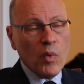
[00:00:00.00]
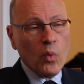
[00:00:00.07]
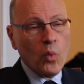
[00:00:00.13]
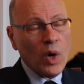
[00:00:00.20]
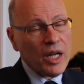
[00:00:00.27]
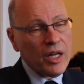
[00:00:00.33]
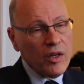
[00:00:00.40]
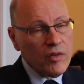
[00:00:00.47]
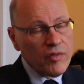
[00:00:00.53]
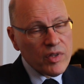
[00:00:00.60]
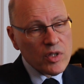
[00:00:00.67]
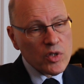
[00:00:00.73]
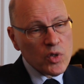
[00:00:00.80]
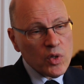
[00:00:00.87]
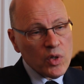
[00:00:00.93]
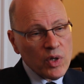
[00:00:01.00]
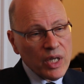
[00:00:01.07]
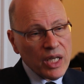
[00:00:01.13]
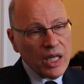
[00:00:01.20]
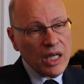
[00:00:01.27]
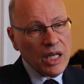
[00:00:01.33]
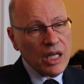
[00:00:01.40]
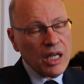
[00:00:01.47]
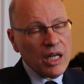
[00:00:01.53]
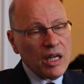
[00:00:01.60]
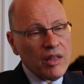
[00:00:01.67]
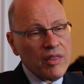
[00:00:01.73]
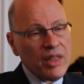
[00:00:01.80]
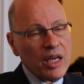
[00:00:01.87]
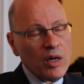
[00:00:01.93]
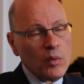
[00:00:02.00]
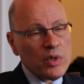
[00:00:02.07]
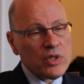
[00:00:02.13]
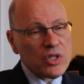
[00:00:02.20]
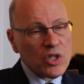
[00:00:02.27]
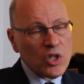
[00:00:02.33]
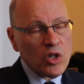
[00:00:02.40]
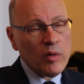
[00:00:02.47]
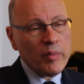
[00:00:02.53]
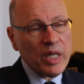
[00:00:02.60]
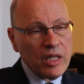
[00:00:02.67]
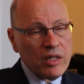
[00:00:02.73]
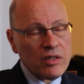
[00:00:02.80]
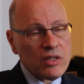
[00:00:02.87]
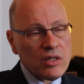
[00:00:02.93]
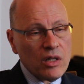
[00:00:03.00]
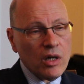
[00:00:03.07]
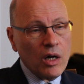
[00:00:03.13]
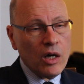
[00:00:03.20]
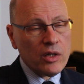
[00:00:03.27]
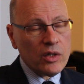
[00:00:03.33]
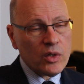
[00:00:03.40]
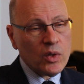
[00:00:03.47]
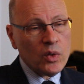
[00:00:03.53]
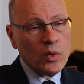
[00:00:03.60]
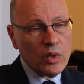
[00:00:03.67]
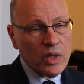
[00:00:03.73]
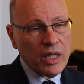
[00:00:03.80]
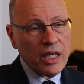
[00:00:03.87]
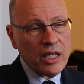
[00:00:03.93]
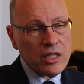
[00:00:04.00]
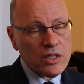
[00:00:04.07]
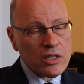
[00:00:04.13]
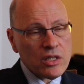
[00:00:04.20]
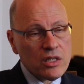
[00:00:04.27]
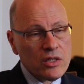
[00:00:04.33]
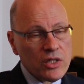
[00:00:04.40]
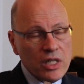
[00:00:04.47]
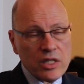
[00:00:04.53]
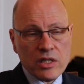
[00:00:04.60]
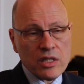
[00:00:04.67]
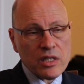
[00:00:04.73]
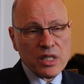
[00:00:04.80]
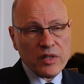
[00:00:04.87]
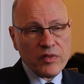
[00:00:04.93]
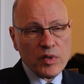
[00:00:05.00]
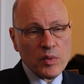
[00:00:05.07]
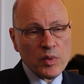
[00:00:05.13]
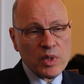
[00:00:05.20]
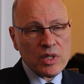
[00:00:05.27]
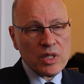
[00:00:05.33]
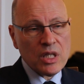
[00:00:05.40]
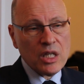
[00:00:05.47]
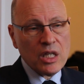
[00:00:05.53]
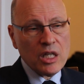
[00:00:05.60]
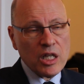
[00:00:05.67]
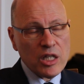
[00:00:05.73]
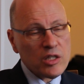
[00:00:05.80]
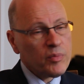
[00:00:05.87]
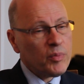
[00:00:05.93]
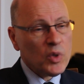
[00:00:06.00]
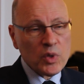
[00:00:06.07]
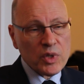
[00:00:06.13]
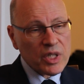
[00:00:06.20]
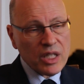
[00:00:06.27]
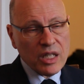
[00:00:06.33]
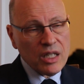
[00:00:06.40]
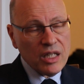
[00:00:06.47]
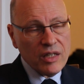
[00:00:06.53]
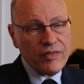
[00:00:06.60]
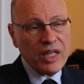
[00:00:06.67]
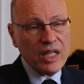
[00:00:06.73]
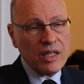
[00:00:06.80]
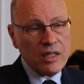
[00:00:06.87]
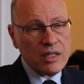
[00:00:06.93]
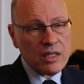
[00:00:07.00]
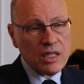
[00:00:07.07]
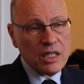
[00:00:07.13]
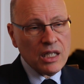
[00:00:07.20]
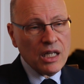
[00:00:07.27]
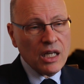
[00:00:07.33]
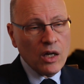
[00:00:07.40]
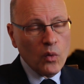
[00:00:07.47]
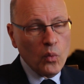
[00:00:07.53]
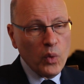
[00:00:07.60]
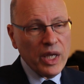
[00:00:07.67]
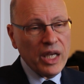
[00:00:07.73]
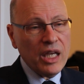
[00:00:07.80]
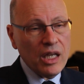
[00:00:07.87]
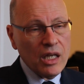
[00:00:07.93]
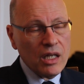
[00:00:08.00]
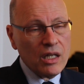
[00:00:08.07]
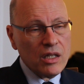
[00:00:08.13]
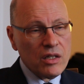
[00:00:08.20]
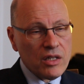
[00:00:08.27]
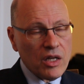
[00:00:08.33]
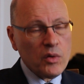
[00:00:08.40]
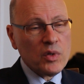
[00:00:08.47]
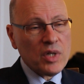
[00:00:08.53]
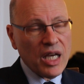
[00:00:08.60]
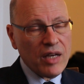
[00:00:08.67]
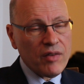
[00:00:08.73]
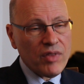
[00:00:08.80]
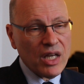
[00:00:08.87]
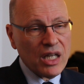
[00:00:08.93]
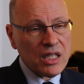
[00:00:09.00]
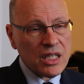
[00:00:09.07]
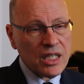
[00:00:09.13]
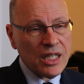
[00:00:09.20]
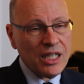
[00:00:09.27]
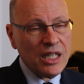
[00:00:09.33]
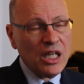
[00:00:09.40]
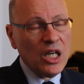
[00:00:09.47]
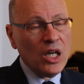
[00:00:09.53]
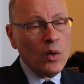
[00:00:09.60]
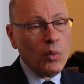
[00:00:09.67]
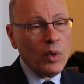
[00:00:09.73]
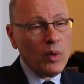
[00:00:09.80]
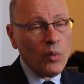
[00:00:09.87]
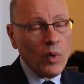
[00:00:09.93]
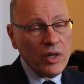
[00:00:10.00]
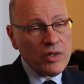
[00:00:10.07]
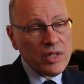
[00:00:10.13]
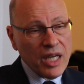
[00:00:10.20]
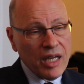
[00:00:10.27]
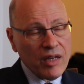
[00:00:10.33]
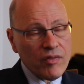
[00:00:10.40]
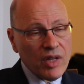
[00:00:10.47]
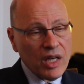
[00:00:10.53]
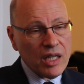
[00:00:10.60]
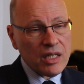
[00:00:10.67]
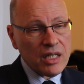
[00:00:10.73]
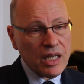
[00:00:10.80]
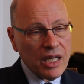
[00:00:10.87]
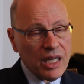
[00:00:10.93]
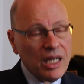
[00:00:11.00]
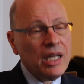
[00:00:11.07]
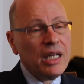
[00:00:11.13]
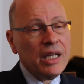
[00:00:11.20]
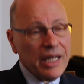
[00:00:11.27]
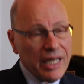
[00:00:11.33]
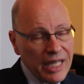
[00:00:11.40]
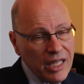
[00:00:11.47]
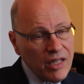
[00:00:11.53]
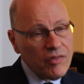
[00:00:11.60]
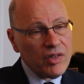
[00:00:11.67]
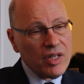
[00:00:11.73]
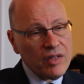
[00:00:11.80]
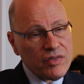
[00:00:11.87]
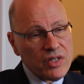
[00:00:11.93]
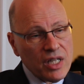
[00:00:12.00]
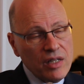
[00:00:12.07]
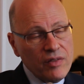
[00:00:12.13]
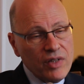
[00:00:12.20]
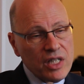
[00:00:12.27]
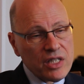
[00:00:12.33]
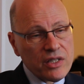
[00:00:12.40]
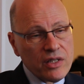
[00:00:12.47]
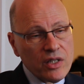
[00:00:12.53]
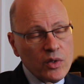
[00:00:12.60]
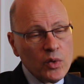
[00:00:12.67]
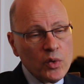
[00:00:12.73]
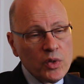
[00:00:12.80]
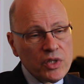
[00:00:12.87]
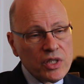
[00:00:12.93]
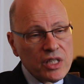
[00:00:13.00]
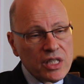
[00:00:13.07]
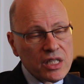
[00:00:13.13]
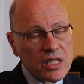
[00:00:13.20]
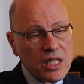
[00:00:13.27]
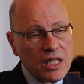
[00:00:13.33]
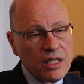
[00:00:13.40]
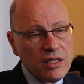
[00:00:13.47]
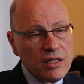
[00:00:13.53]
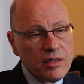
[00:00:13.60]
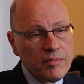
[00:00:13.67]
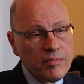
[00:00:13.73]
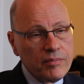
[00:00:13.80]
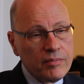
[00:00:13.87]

won over the jury. There was comment on a court case just as if it was a sporting event. We don't have that here. We won't have that here, even if televising the courts is extended.